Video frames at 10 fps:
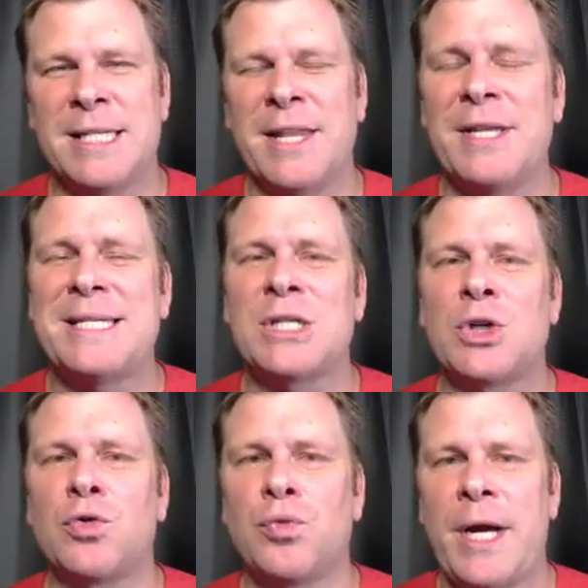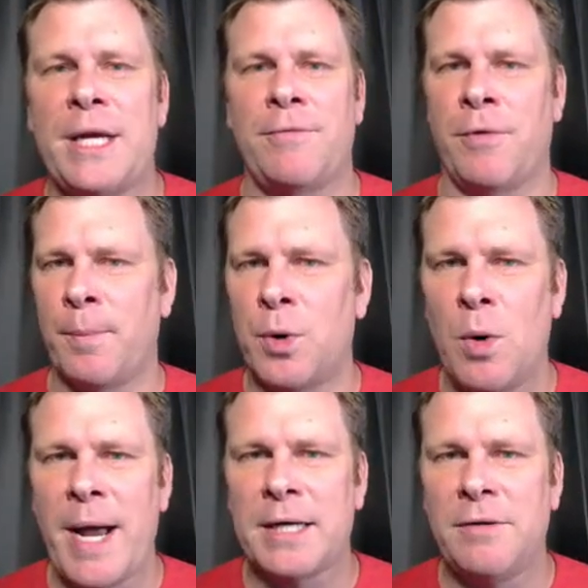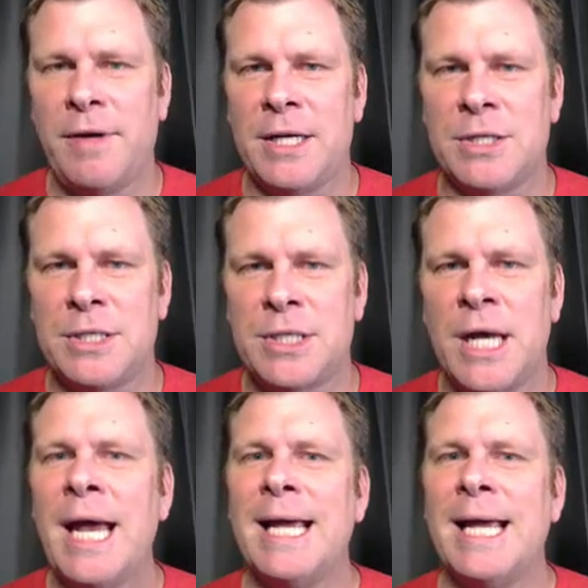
So this is great for proactive agents.